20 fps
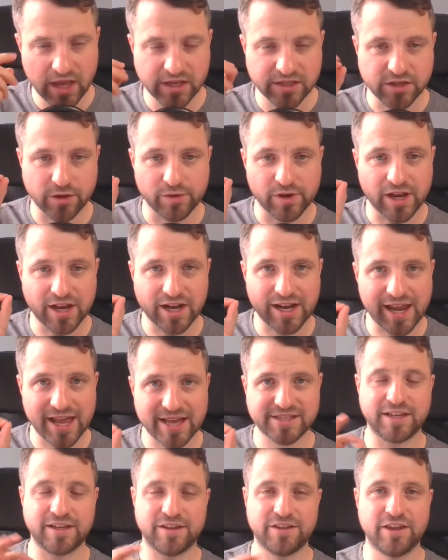So a
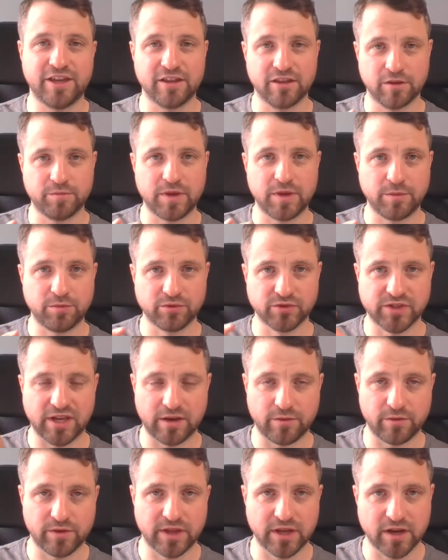classic thing that people
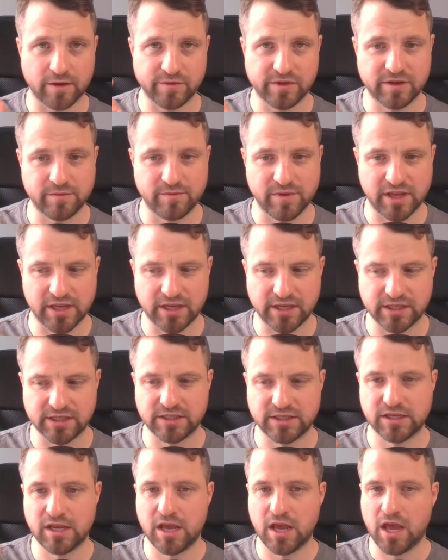say when they come to me
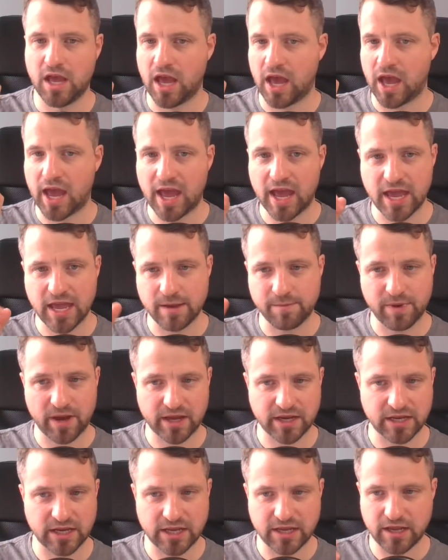is, "Hey,
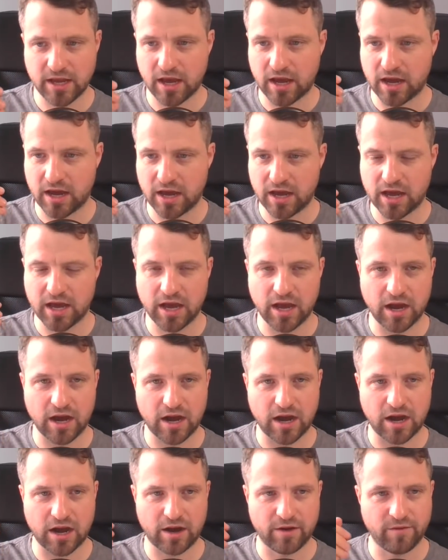Paddy, uh,
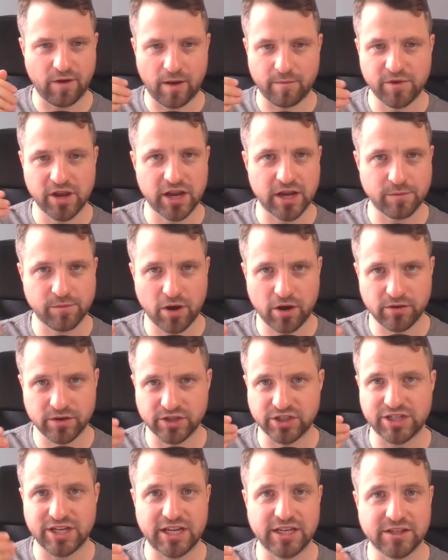I, am learning
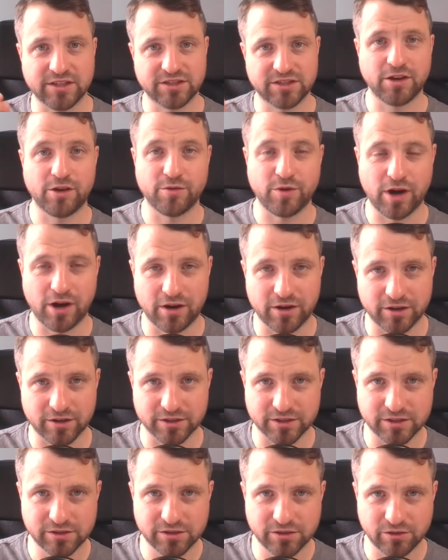Polish. It's so
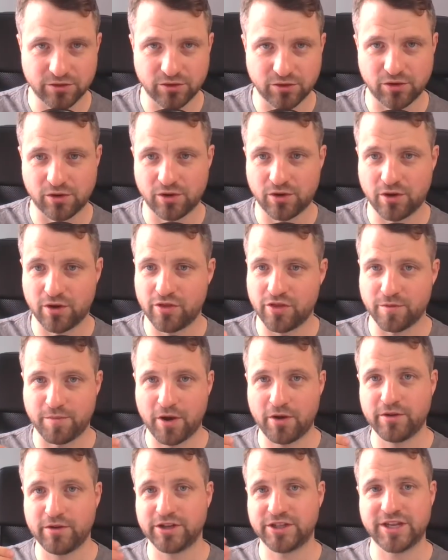hard." Or the
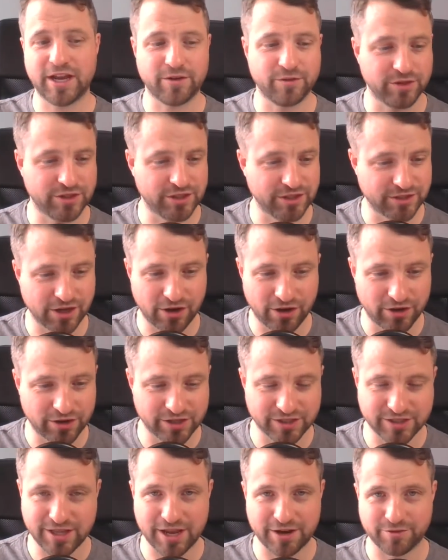Polish language is the
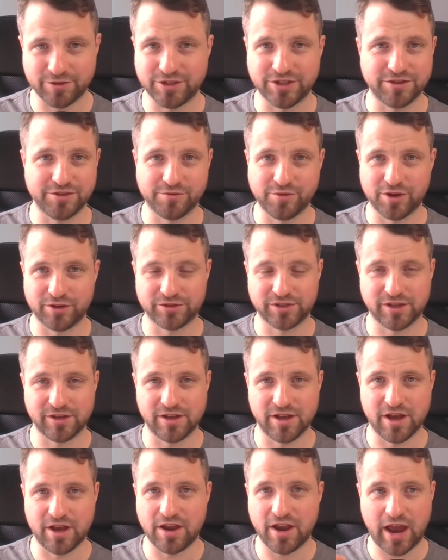hardest language in the world to
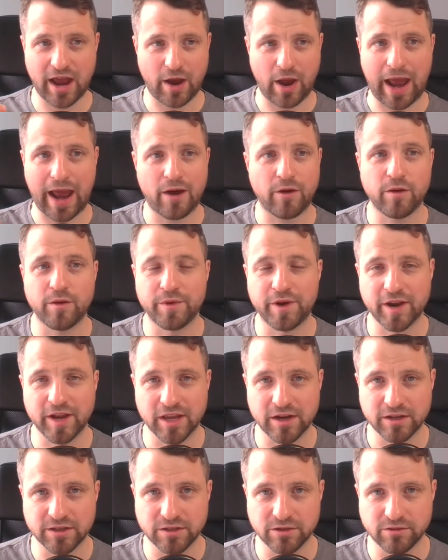learn. How am I
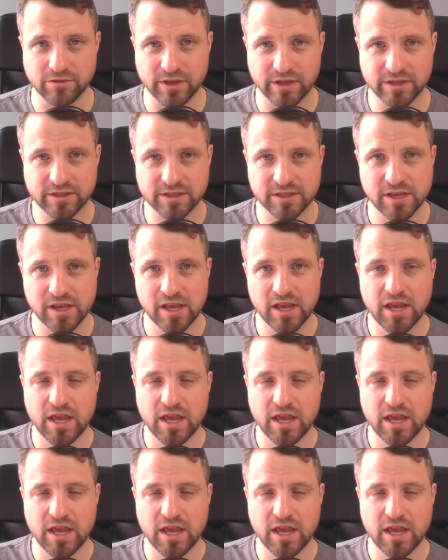going to do this?